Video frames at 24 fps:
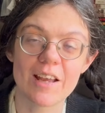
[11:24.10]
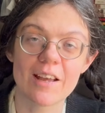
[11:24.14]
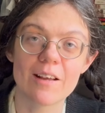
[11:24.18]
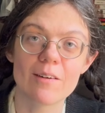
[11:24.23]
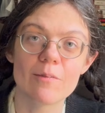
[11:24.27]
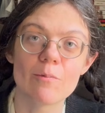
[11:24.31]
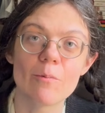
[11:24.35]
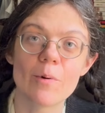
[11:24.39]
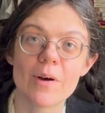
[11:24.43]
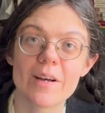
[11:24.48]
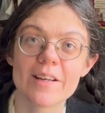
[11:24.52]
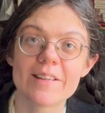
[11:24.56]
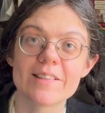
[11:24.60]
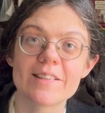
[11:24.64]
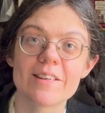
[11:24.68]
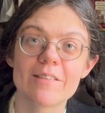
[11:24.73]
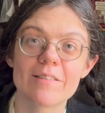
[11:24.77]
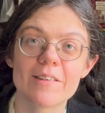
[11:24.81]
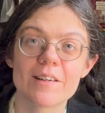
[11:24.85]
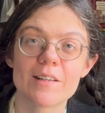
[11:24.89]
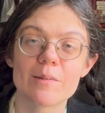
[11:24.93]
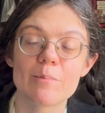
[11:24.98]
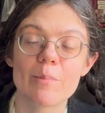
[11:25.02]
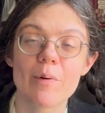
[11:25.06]
and what is
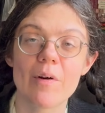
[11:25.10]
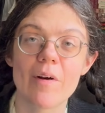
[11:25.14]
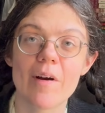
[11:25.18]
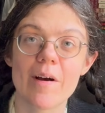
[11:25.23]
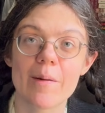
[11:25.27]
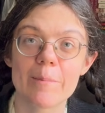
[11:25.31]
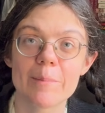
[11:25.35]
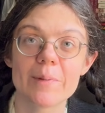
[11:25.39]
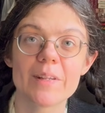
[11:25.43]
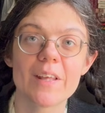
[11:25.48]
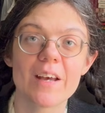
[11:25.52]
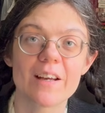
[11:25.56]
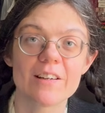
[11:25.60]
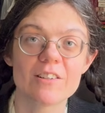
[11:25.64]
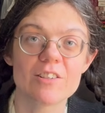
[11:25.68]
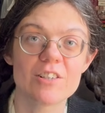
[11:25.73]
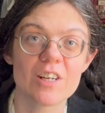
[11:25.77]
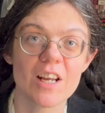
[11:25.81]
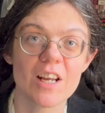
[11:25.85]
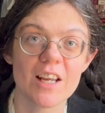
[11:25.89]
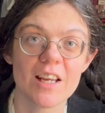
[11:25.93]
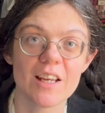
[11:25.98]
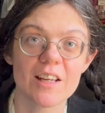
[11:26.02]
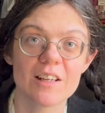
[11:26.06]
going to prompt that
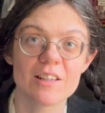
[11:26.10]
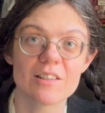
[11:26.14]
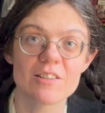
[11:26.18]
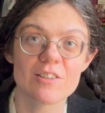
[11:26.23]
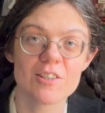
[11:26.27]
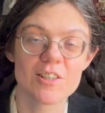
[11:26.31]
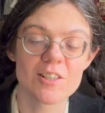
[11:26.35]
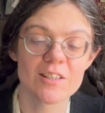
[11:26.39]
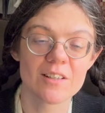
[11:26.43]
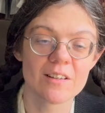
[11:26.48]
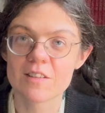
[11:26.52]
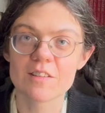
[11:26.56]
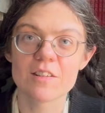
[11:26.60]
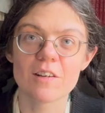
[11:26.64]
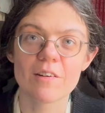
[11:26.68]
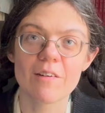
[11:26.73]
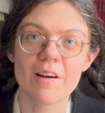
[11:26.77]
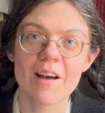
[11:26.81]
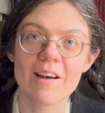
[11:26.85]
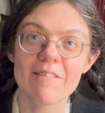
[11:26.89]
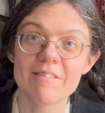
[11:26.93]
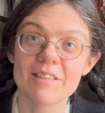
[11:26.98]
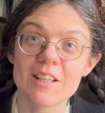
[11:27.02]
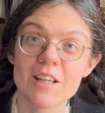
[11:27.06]
change? So
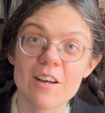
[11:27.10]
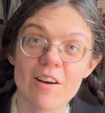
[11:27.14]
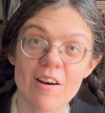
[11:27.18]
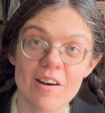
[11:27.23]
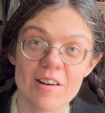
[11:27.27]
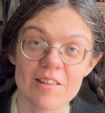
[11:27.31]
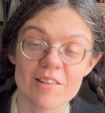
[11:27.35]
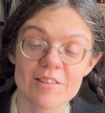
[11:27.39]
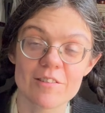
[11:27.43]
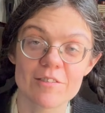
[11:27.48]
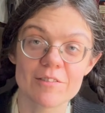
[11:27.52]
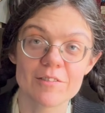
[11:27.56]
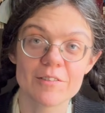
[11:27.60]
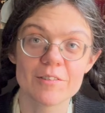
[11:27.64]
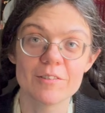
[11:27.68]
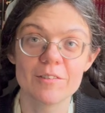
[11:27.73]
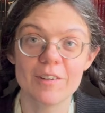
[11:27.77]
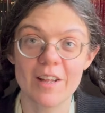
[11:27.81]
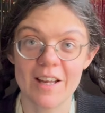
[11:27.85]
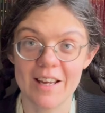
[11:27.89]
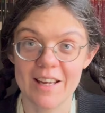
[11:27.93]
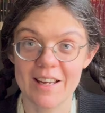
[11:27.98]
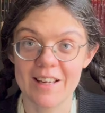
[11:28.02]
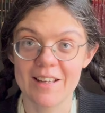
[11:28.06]
having gone through
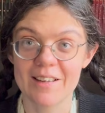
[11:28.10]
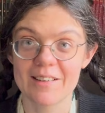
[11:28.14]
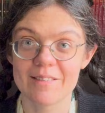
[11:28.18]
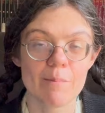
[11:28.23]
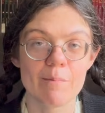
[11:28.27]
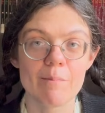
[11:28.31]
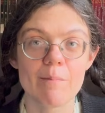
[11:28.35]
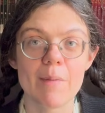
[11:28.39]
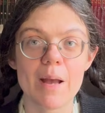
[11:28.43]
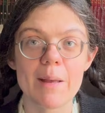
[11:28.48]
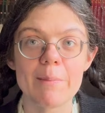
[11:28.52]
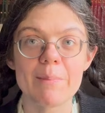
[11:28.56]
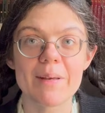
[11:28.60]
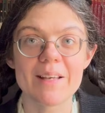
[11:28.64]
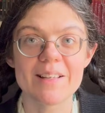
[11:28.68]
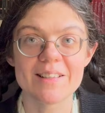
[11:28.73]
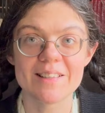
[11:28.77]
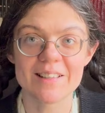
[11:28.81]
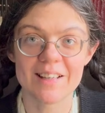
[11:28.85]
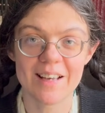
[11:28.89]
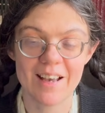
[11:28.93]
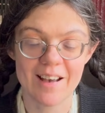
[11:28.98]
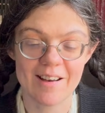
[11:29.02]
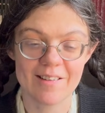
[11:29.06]
like my
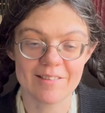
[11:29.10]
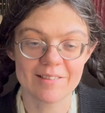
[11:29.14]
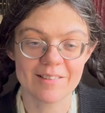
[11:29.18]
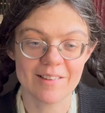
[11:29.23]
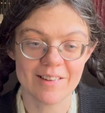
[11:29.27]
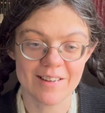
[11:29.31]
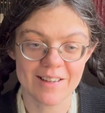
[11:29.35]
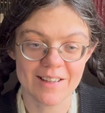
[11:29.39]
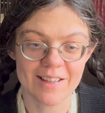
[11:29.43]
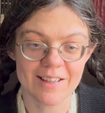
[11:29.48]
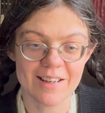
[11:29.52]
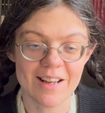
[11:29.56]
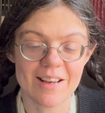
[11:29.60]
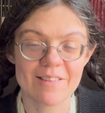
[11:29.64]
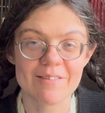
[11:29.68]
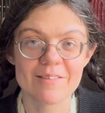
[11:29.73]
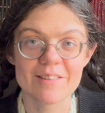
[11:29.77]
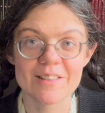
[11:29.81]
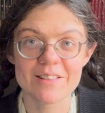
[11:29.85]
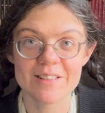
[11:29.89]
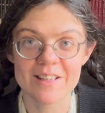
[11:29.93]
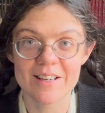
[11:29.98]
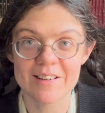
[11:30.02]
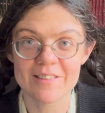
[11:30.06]
basic outline, it
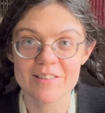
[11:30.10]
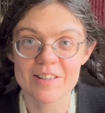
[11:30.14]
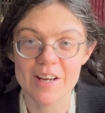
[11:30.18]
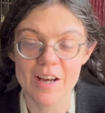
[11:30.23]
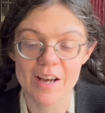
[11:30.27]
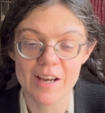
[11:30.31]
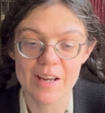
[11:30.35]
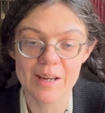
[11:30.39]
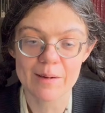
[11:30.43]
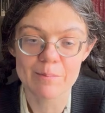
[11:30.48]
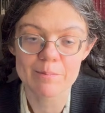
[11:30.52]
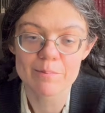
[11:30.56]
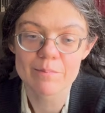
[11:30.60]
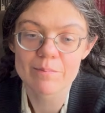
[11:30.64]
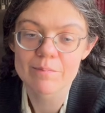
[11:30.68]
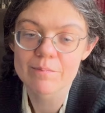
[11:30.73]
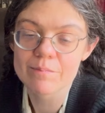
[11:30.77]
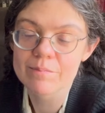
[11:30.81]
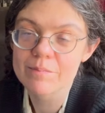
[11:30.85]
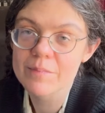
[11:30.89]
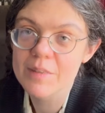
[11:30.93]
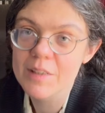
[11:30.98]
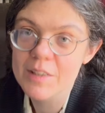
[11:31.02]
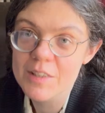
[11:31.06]
was now time
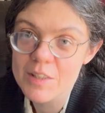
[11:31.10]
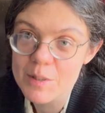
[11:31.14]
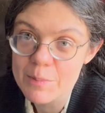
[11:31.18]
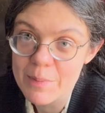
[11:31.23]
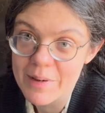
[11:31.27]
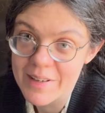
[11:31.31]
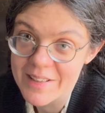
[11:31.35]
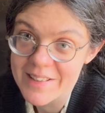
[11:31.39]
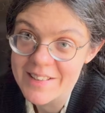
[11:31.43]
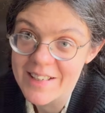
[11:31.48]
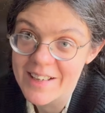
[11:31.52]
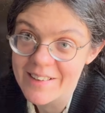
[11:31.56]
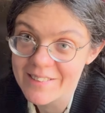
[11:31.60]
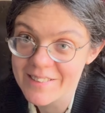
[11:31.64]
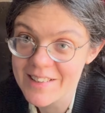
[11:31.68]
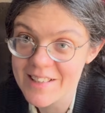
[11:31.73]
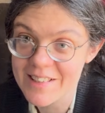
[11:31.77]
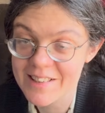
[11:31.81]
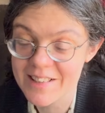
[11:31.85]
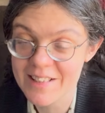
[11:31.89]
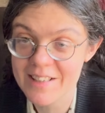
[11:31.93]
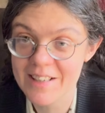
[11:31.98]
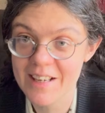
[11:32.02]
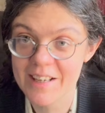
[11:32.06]
to bust out
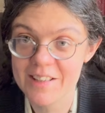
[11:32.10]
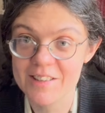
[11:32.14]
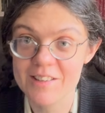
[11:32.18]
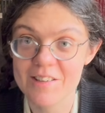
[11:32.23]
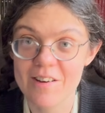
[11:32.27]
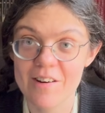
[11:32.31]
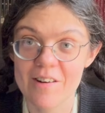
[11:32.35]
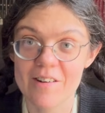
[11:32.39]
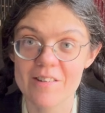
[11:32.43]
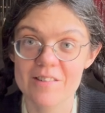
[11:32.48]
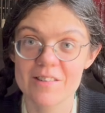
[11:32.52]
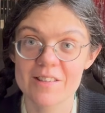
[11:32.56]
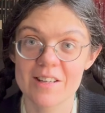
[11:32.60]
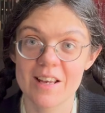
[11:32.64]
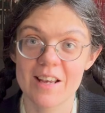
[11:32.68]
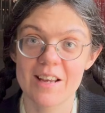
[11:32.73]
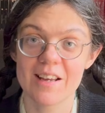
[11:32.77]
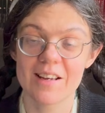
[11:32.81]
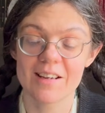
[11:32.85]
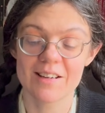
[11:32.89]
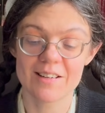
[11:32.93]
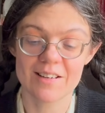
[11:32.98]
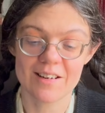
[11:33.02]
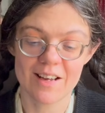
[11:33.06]
these index cards.
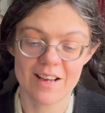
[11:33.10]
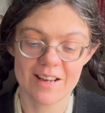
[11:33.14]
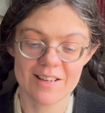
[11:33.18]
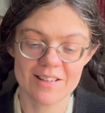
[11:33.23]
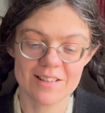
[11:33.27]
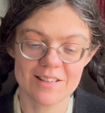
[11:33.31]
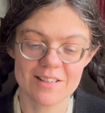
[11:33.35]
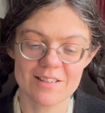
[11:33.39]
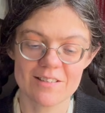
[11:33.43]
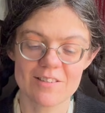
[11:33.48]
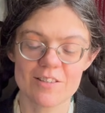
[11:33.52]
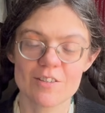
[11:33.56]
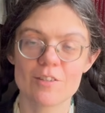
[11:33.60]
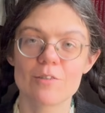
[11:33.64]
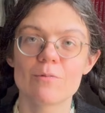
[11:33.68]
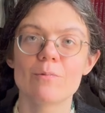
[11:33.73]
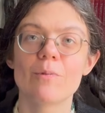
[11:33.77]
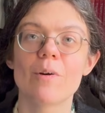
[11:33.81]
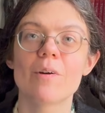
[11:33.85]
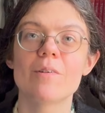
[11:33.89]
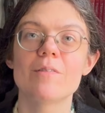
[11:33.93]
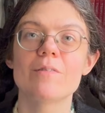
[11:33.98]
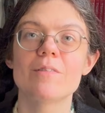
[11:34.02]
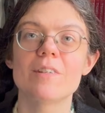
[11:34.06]
And I just
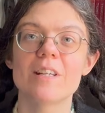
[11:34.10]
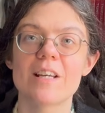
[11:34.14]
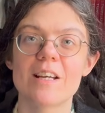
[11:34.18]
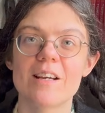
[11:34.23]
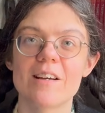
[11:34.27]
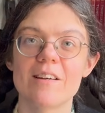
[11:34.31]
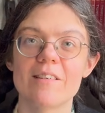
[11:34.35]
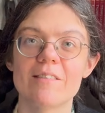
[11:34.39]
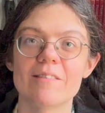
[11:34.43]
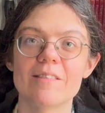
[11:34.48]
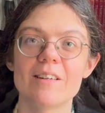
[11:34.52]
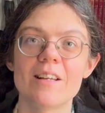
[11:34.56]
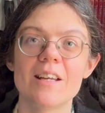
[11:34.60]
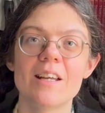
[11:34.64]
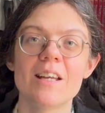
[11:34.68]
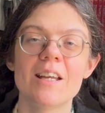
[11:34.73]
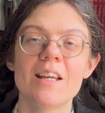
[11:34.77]
wrote down